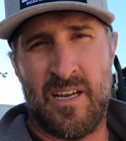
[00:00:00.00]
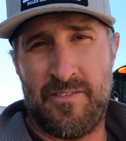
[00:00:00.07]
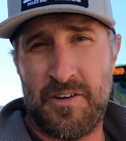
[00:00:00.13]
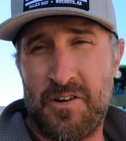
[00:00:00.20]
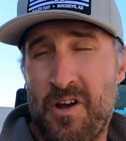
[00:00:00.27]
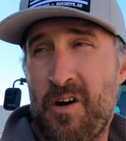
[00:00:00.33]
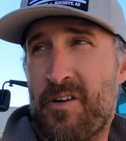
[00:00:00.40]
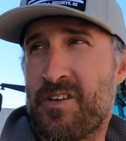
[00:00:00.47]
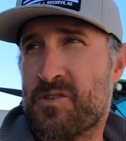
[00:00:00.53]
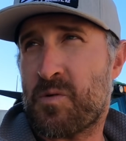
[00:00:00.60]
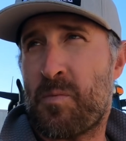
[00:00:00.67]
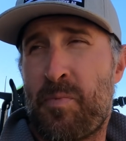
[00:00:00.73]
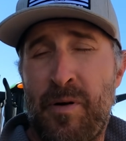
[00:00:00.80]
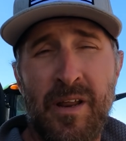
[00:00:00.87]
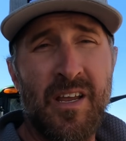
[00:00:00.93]
If you
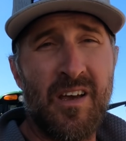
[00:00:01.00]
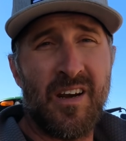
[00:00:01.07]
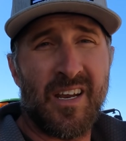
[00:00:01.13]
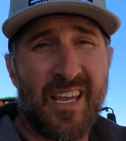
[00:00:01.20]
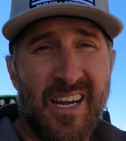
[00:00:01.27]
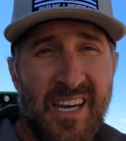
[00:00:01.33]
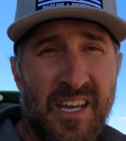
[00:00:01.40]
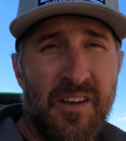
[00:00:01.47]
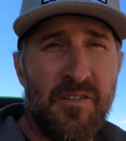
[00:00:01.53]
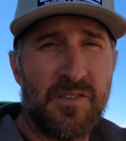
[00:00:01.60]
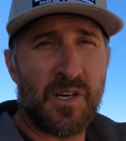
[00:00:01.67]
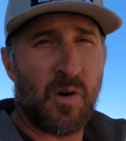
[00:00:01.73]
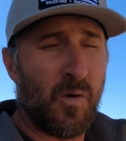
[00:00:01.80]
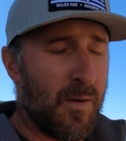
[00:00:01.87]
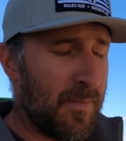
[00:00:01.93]
notice, we're pretty good at getting
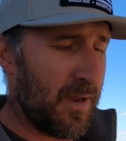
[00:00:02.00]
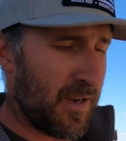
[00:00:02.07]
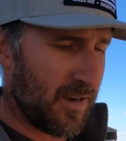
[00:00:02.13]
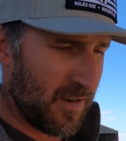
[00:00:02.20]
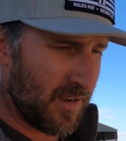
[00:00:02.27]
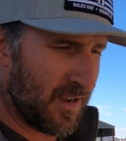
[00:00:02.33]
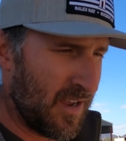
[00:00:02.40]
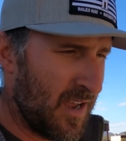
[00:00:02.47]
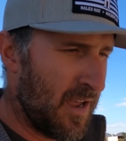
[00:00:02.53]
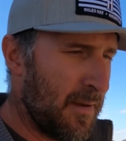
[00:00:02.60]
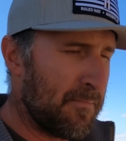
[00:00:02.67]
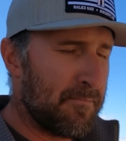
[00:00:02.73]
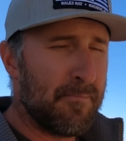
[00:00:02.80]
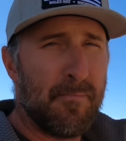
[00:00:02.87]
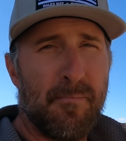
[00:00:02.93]
used equipment,
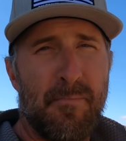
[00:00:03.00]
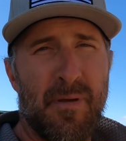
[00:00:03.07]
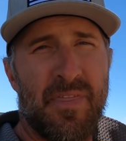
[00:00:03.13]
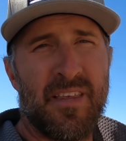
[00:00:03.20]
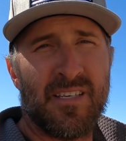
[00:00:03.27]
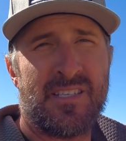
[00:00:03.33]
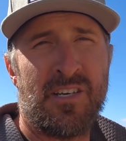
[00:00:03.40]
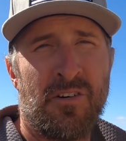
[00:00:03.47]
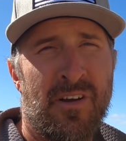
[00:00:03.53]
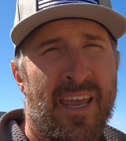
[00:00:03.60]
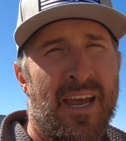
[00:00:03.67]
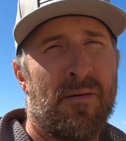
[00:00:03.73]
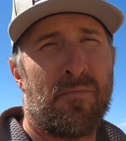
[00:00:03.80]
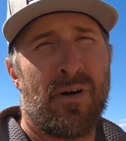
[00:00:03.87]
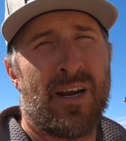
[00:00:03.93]
but this still
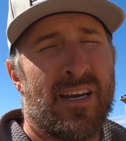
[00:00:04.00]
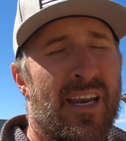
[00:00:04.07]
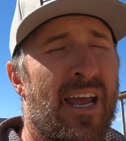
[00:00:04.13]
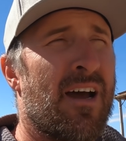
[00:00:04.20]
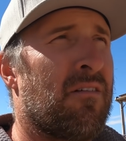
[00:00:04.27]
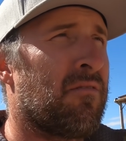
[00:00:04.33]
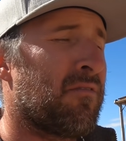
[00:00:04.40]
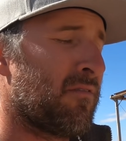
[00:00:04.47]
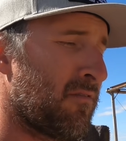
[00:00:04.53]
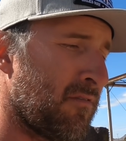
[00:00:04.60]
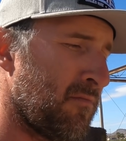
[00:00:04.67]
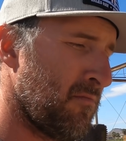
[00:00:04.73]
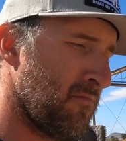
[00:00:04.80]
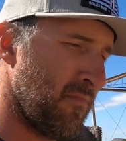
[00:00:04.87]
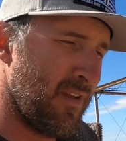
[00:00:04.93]
can't break down.